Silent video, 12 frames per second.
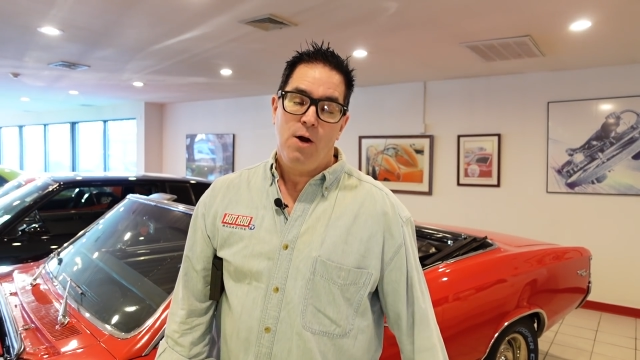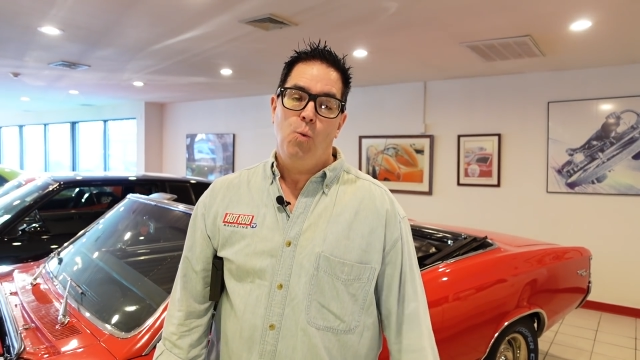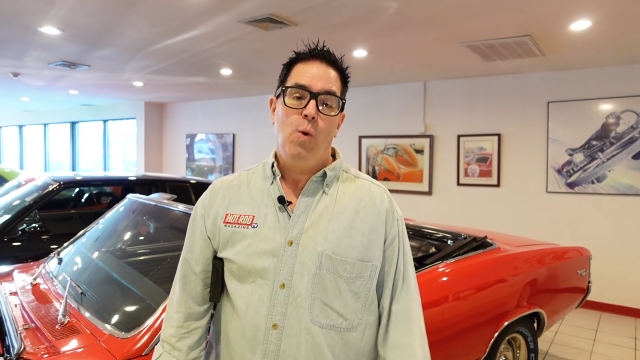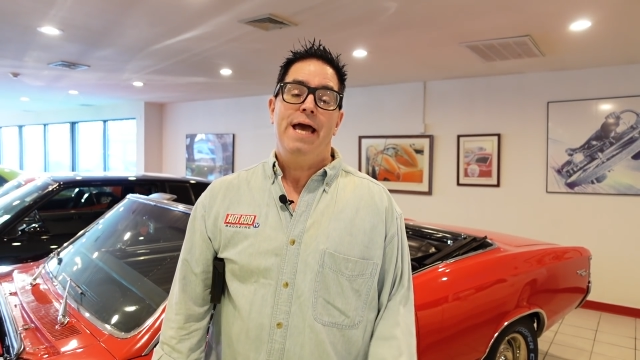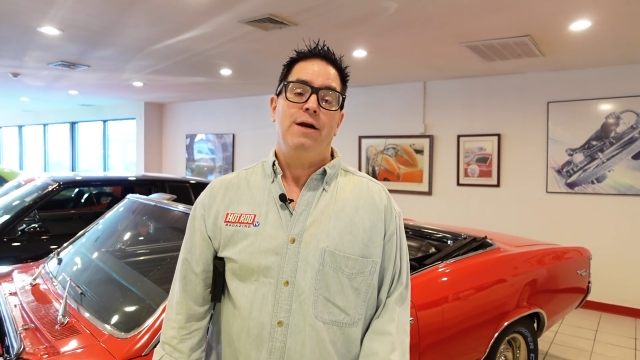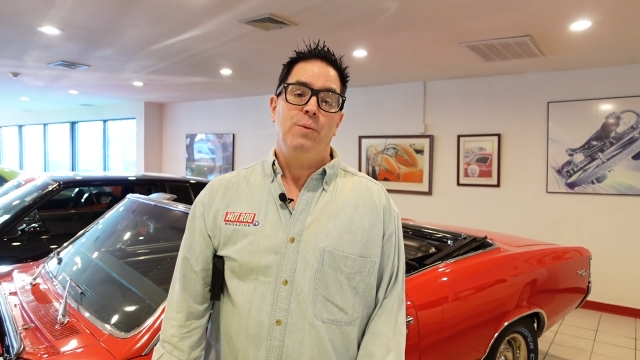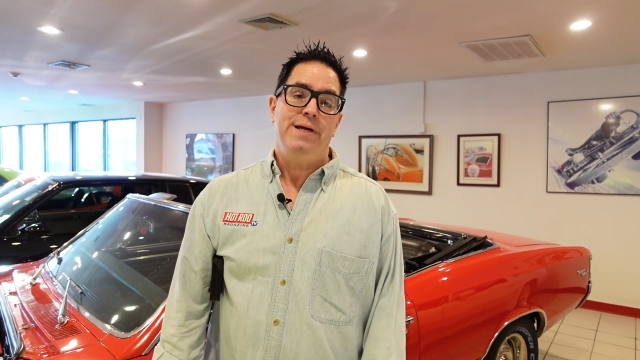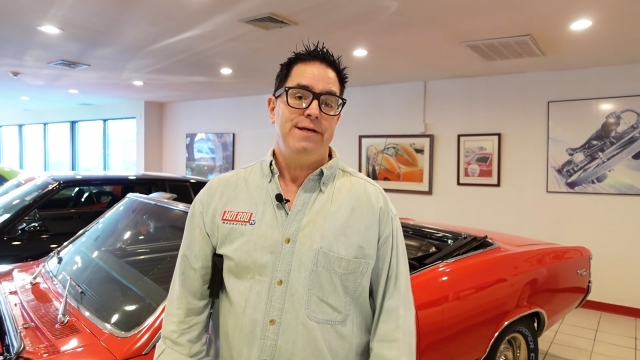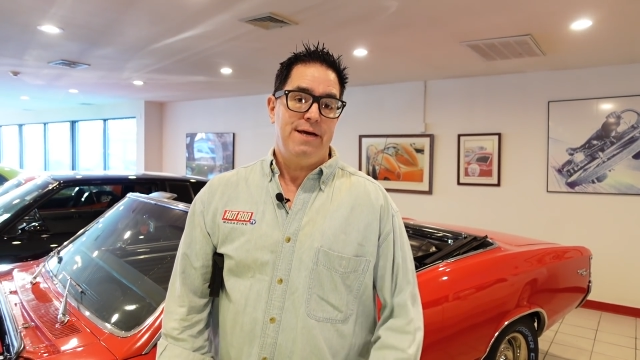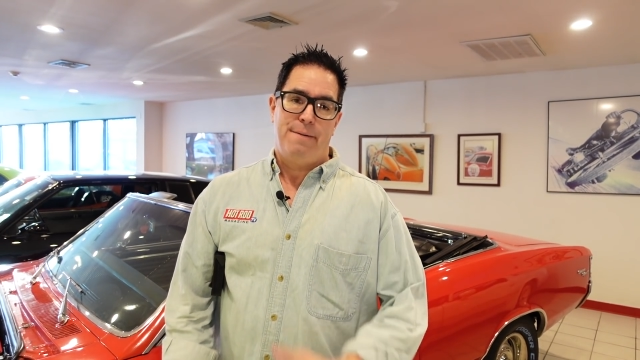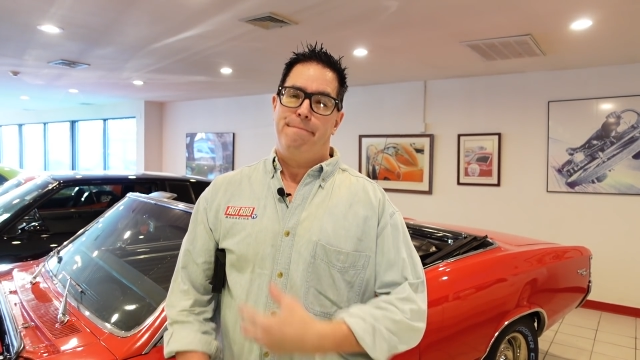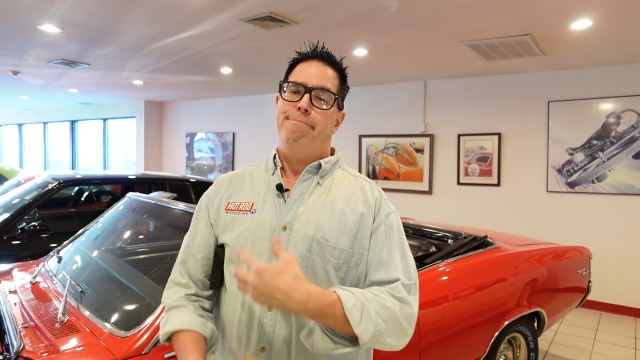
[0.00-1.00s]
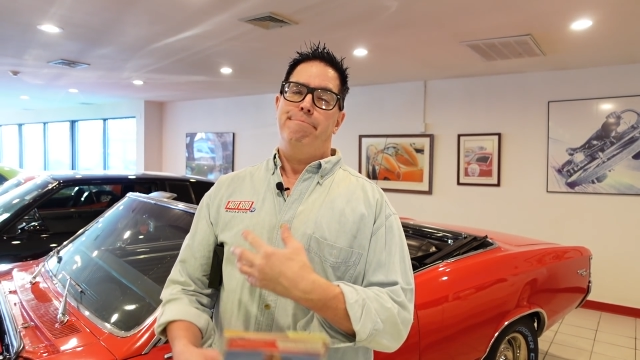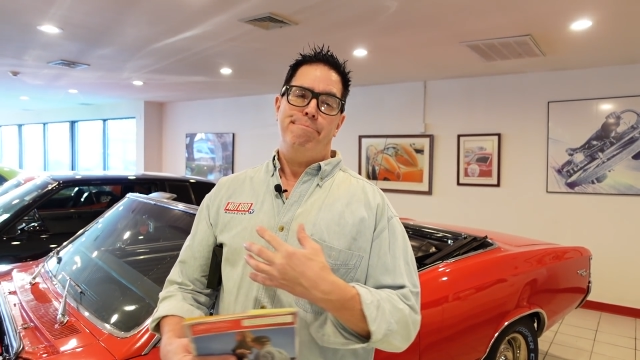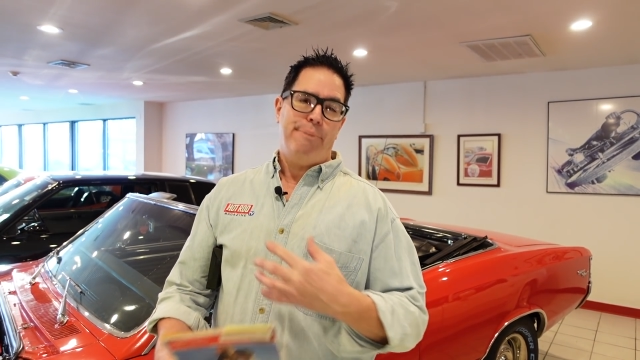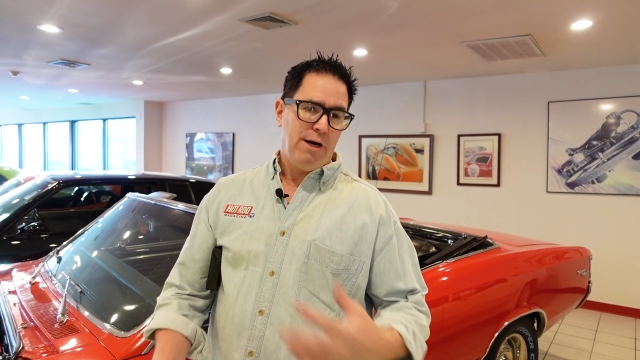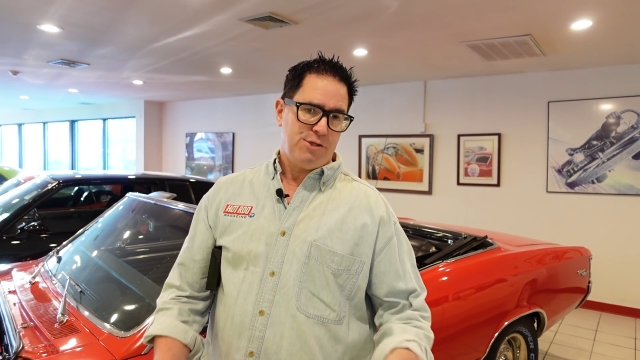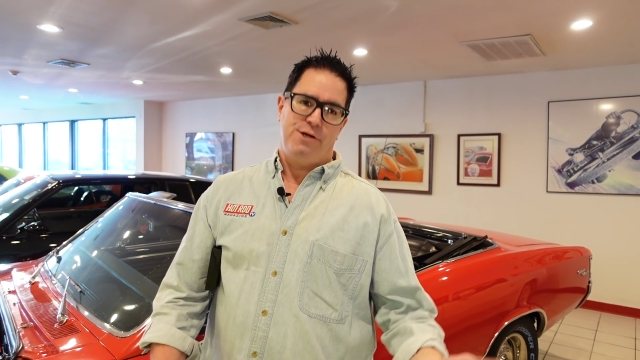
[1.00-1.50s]
when we did a
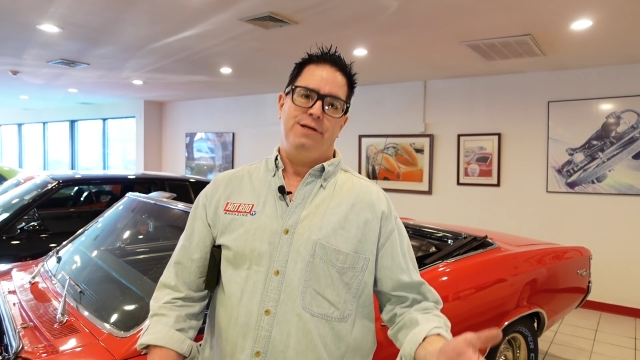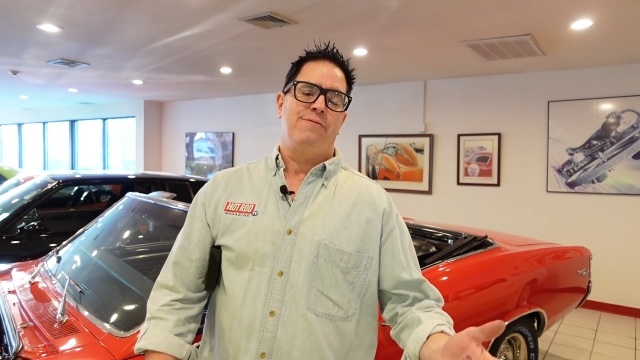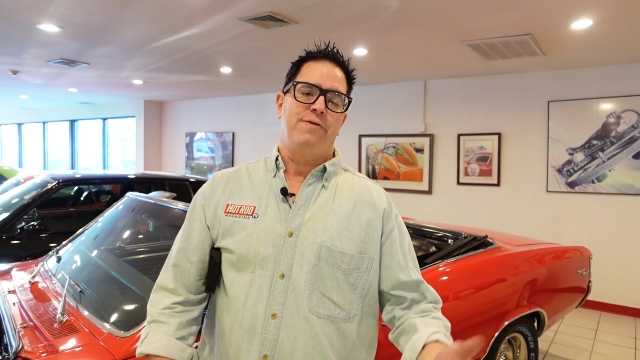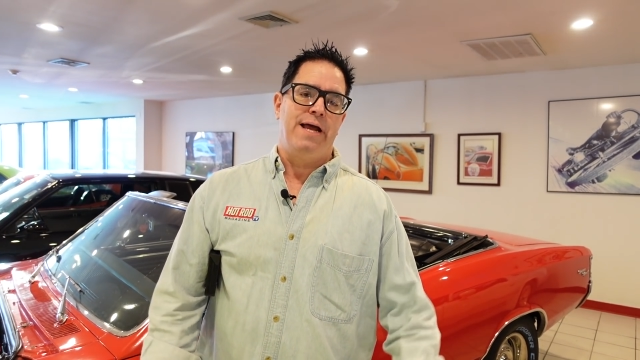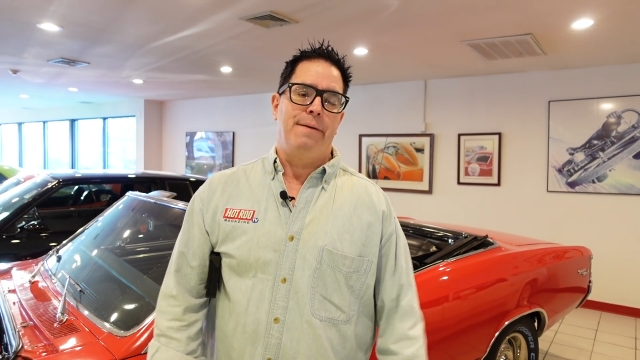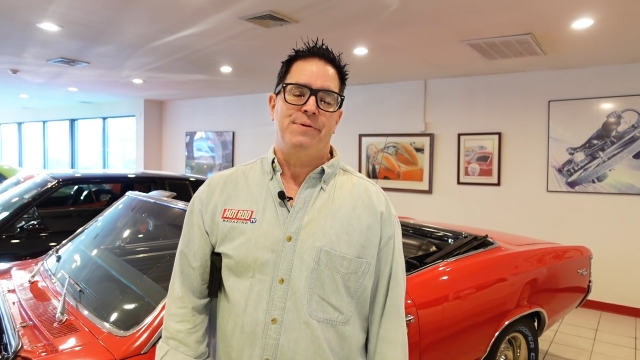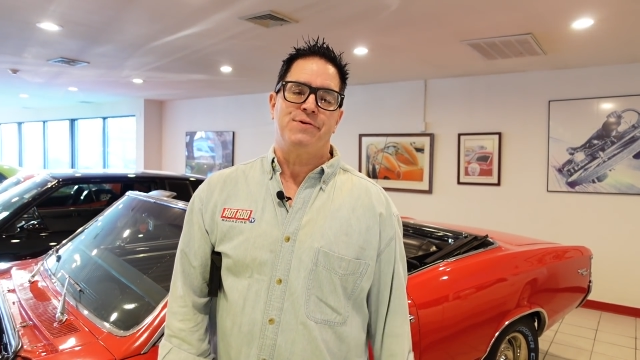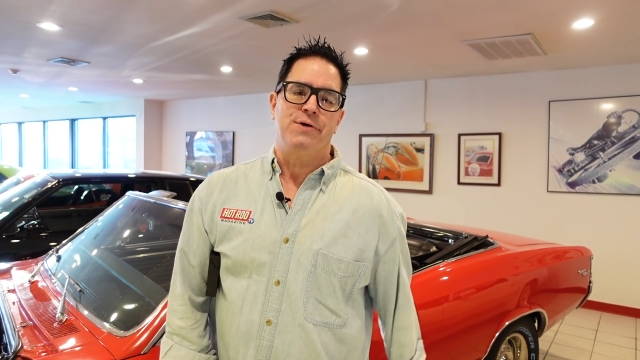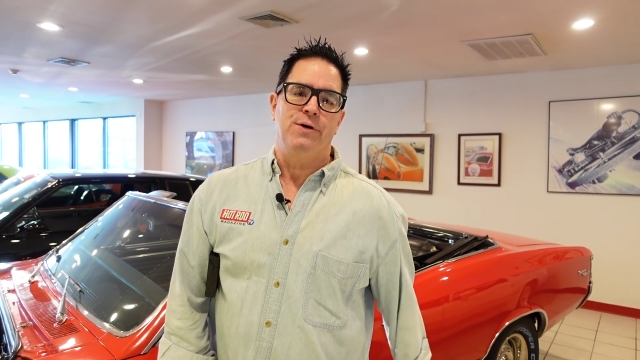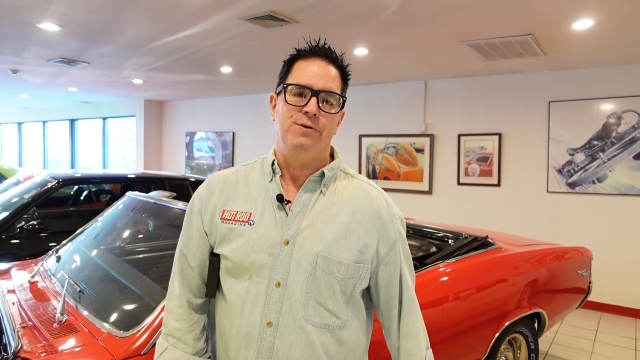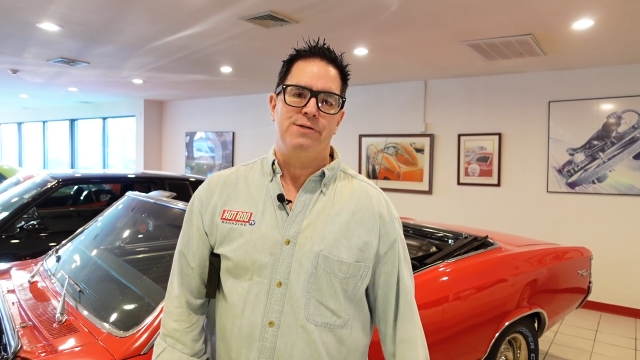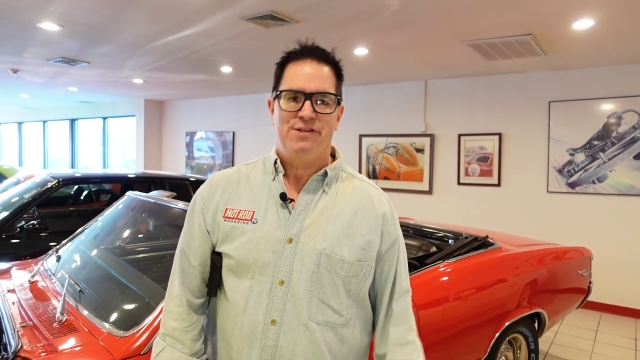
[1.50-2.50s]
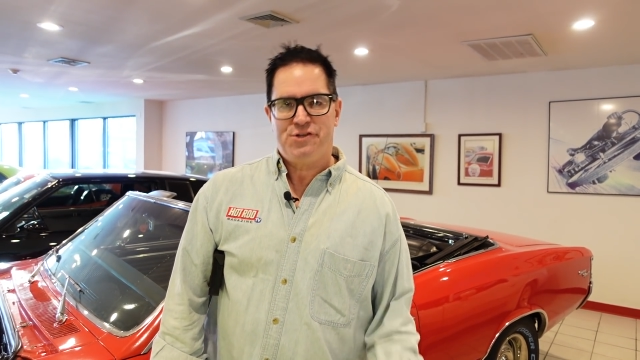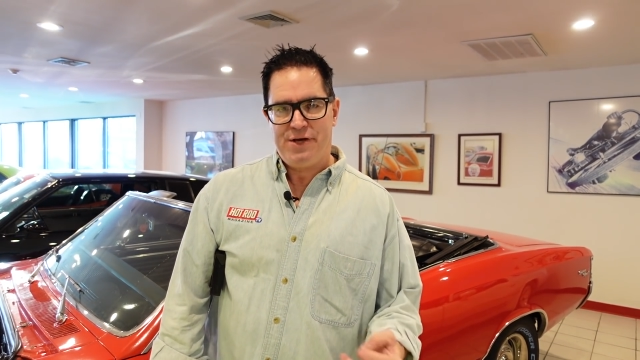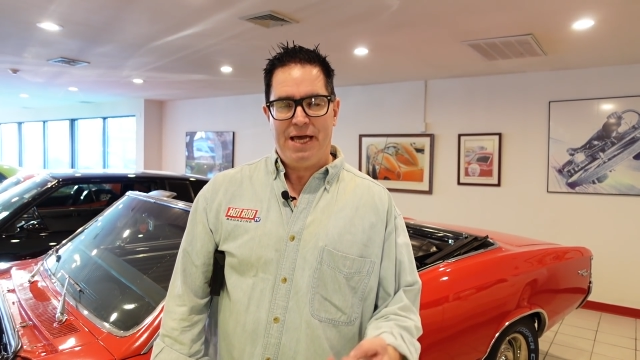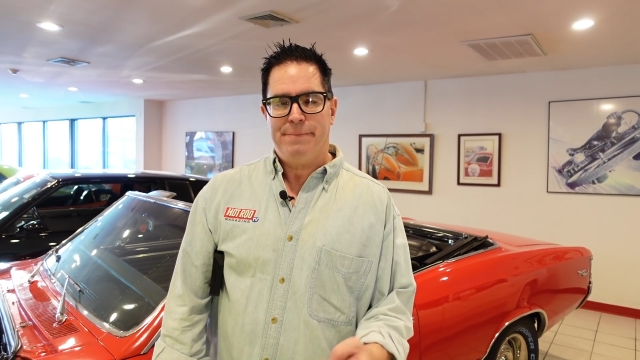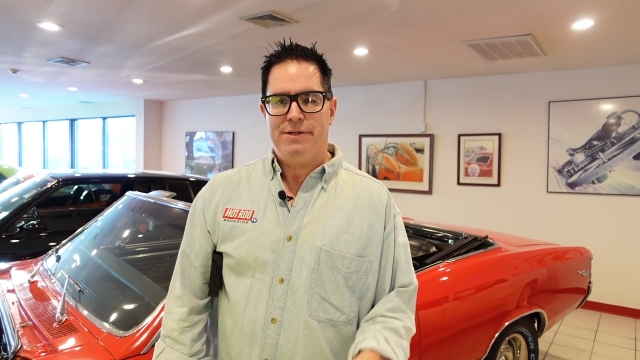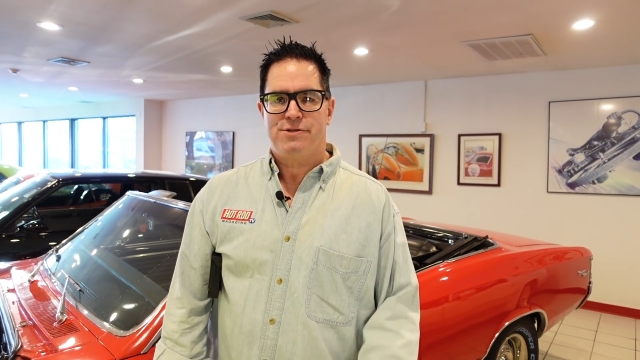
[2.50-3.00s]
bunch of different episodes and
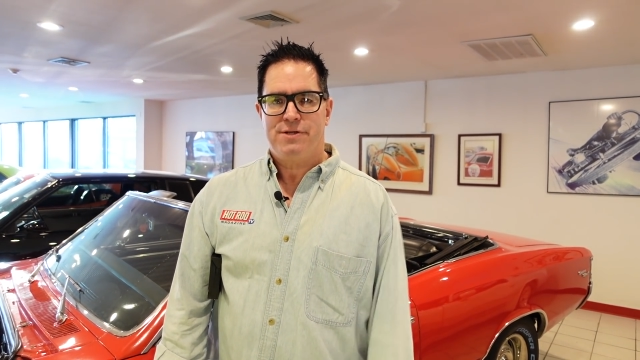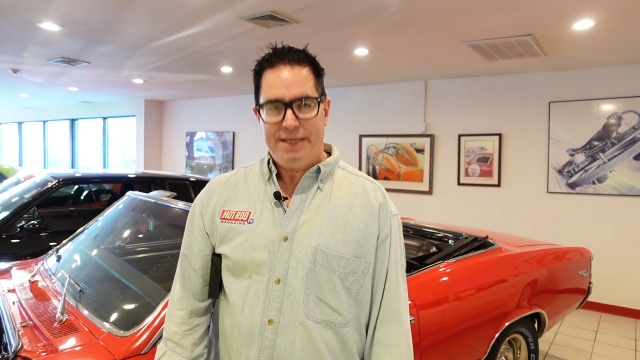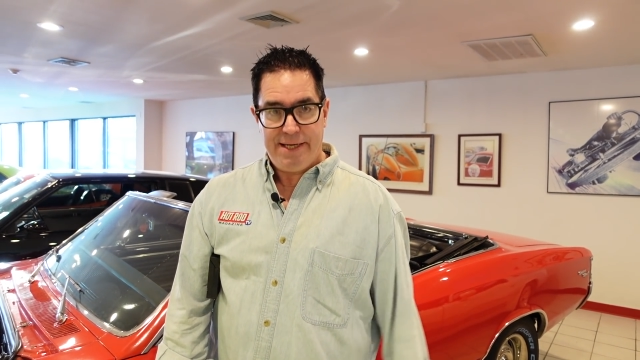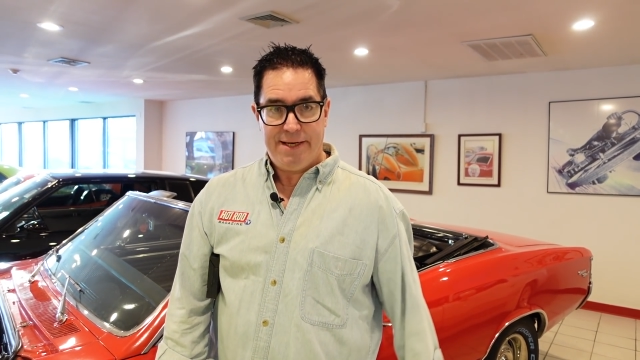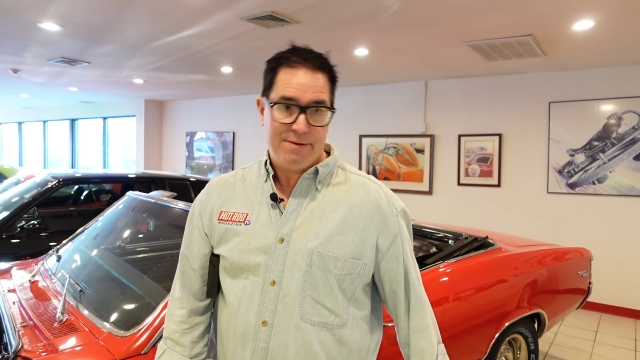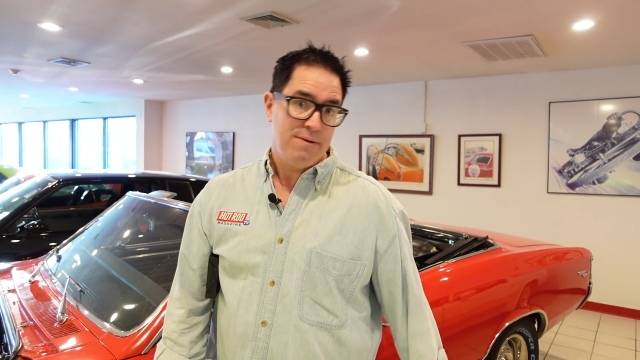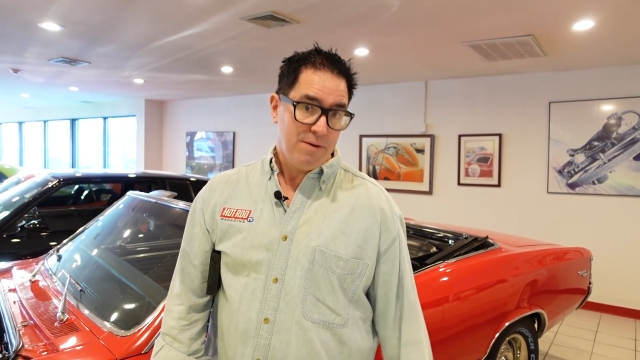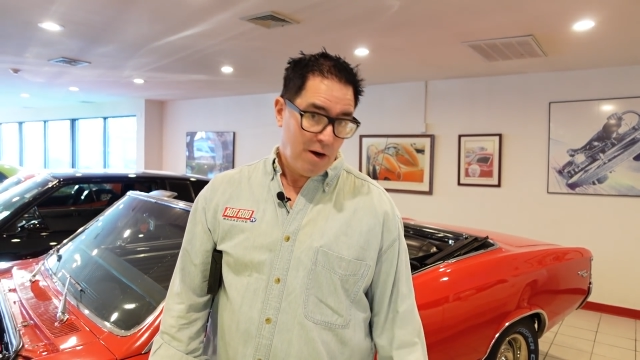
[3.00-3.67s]
segments in